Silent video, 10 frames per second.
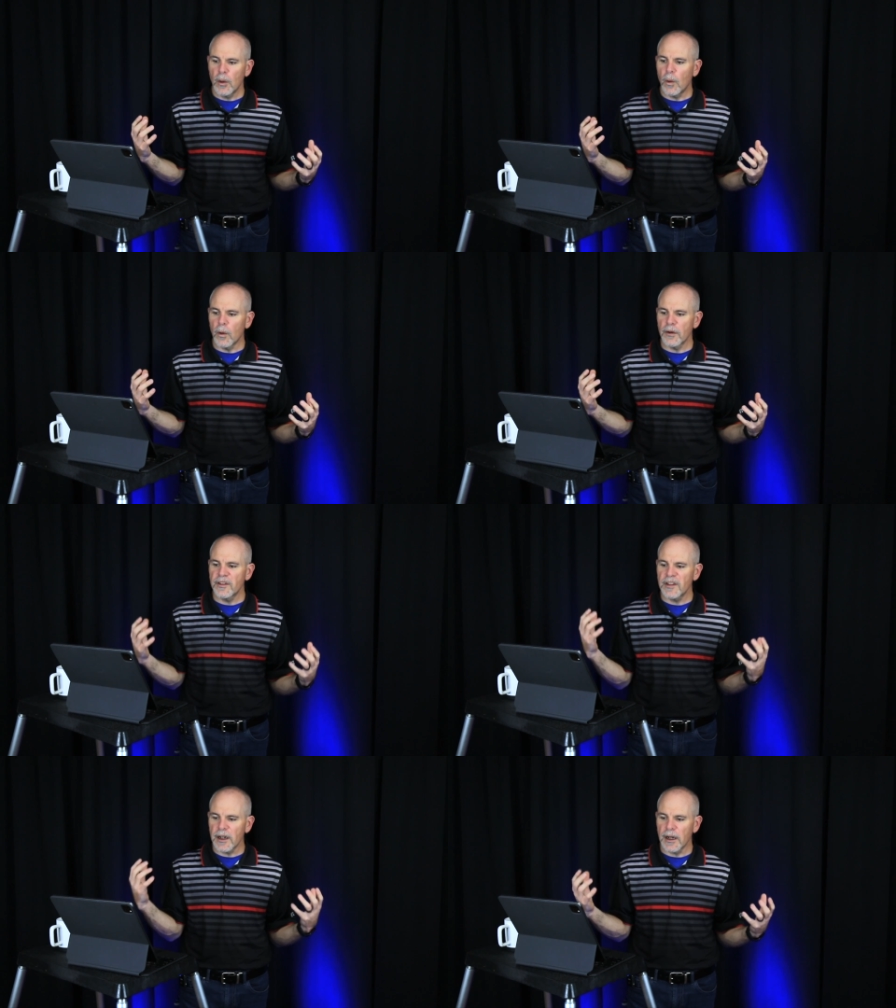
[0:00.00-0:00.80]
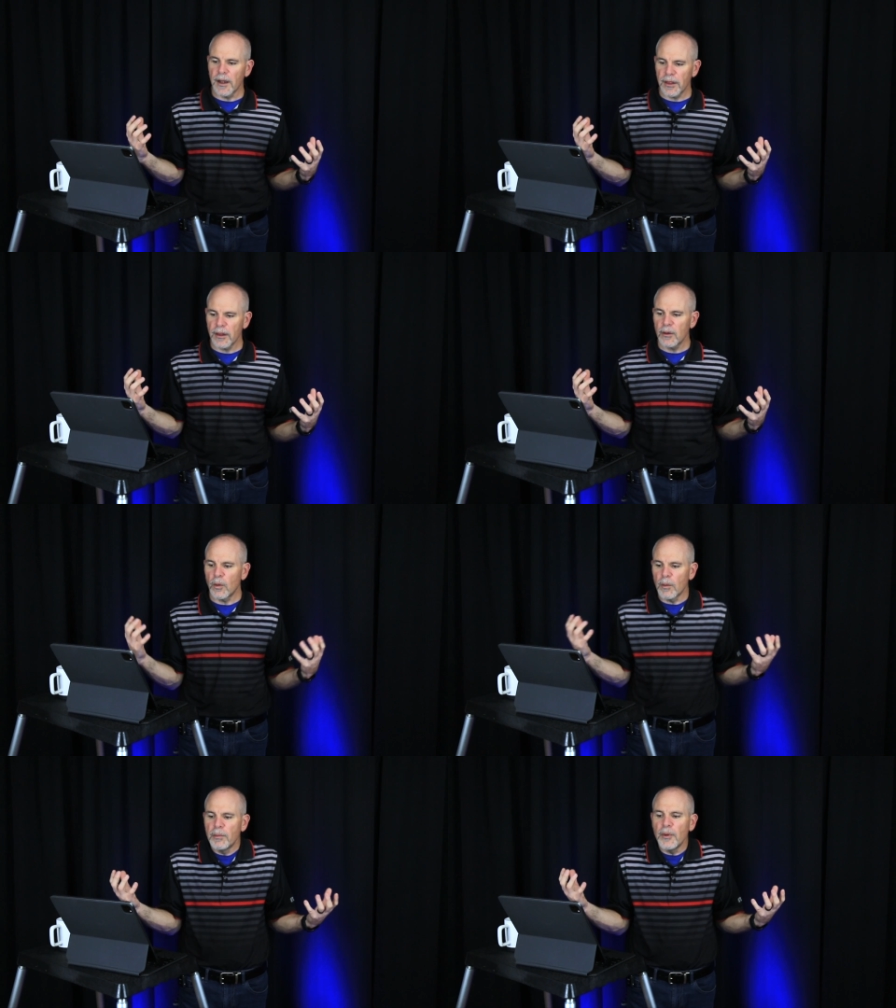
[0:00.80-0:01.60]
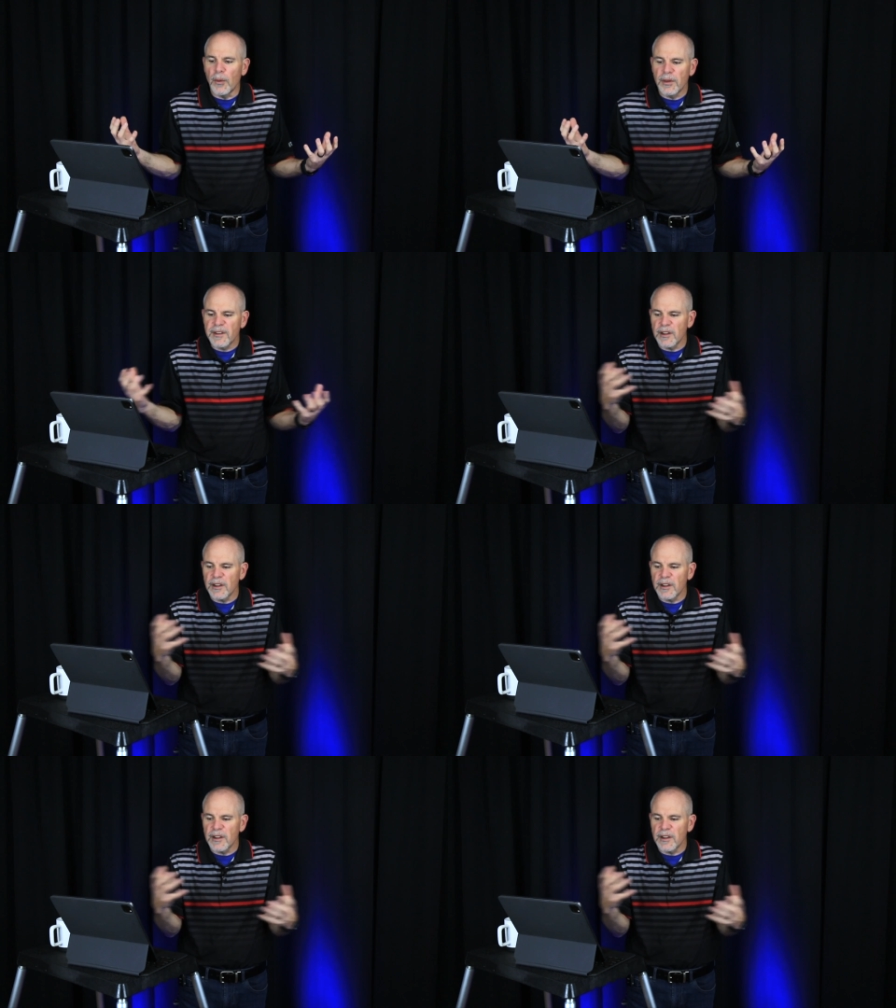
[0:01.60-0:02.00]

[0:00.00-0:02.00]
or Succoth or booths.